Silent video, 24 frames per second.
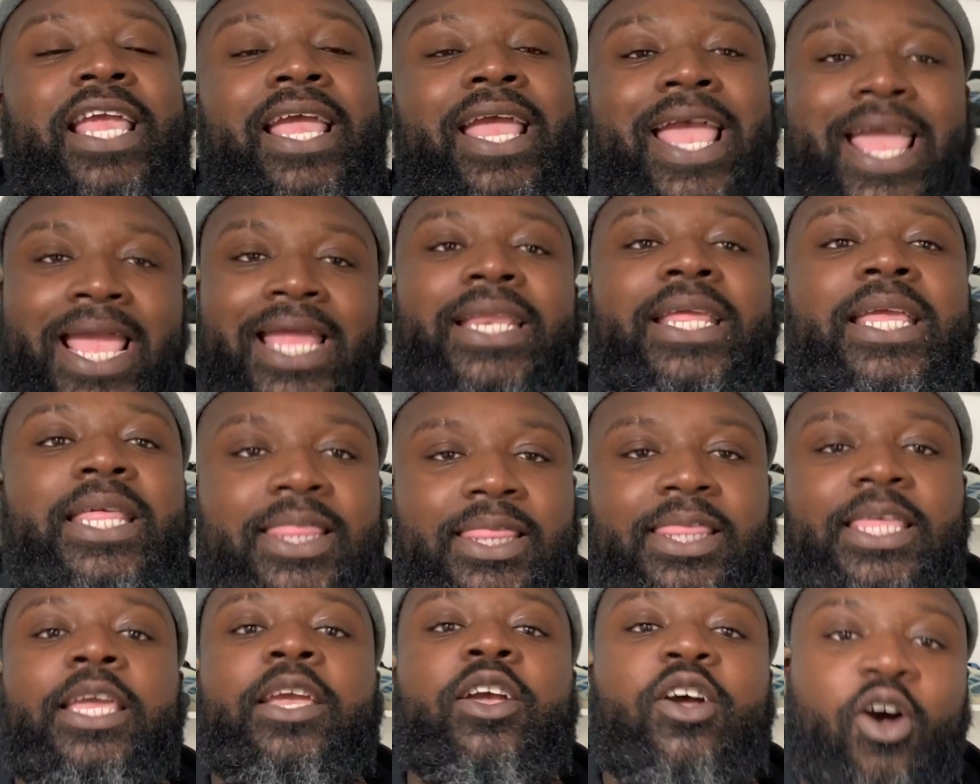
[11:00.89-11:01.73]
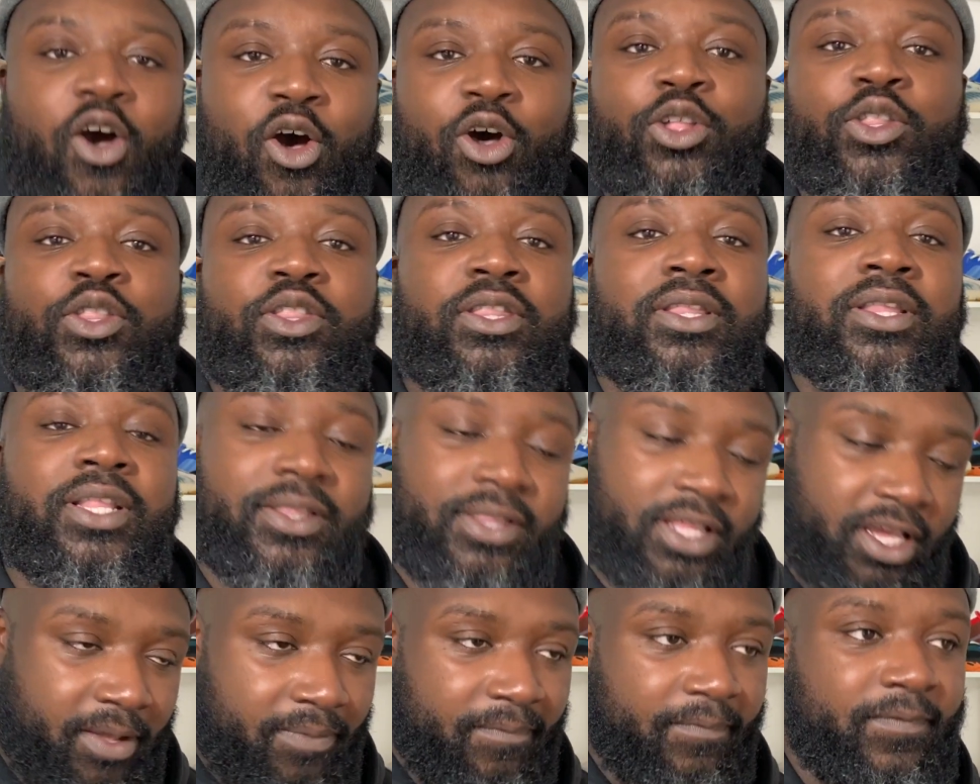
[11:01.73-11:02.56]
anything on
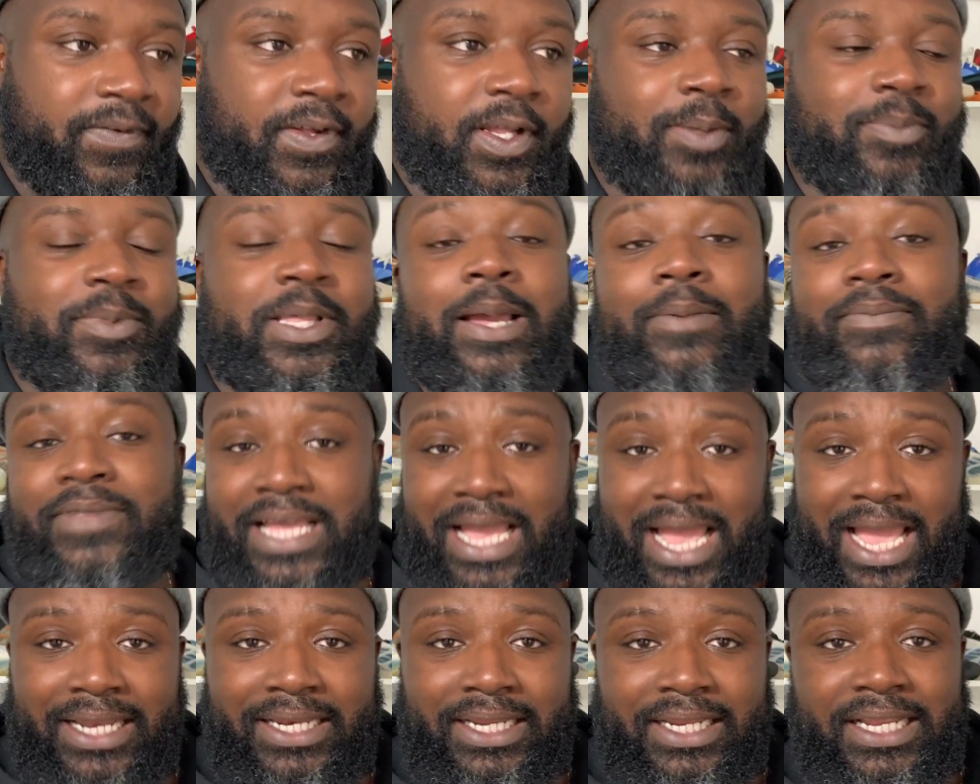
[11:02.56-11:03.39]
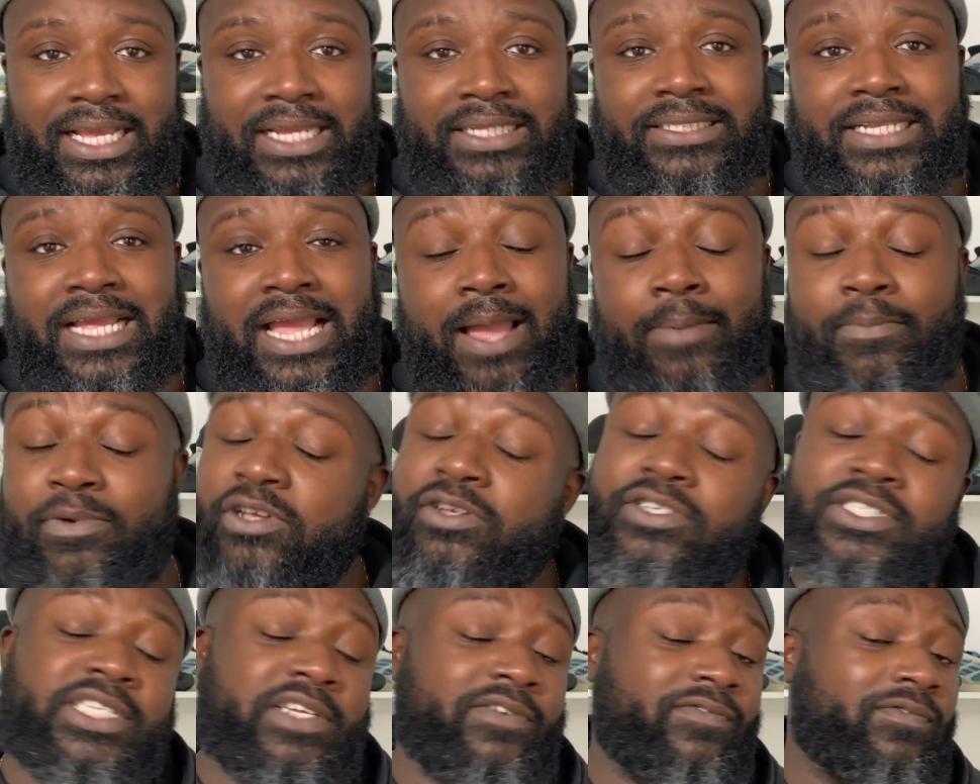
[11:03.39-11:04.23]
the Confirmed app, the Adidas app, because they're